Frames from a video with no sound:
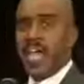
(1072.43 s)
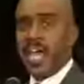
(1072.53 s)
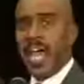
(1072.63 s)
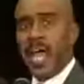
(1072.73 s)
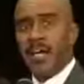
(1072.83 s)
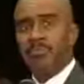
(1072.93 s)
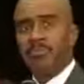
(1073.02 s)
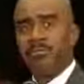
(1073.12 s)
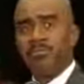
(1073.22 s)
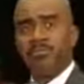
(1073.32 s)
your ear.
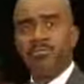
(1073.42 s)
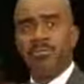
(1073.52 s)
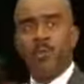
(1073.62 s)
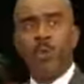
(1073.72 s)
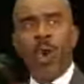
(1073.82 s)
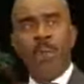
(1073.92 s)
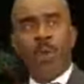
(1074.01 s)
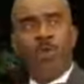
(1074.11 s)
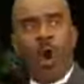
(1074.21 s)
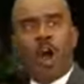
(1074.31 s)
That's right. Women